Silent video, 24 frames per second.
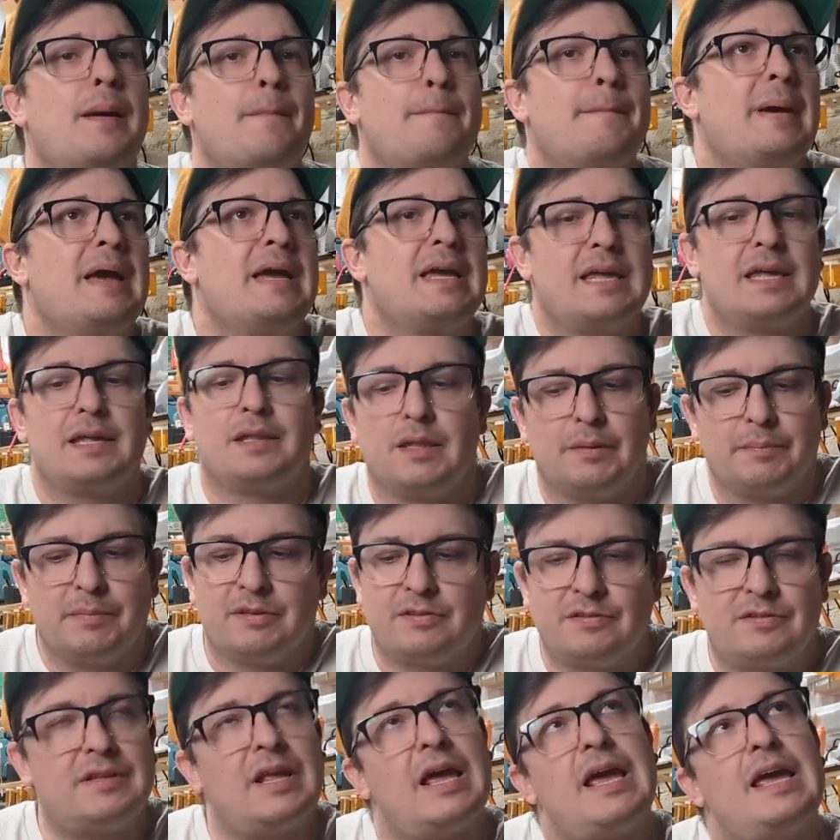making the
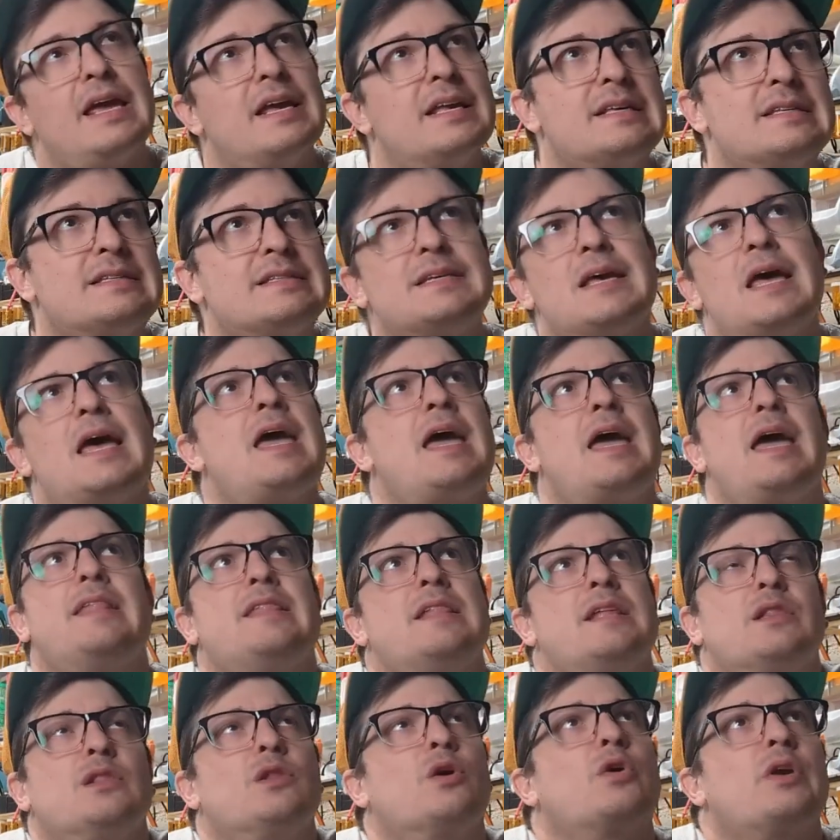mistakes,
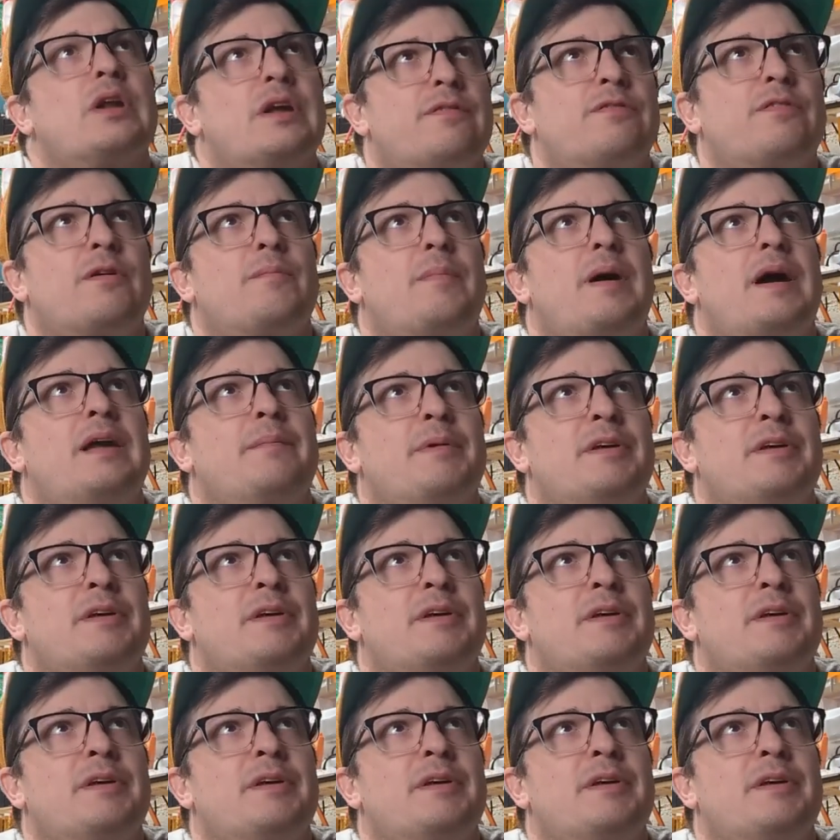and then learning from my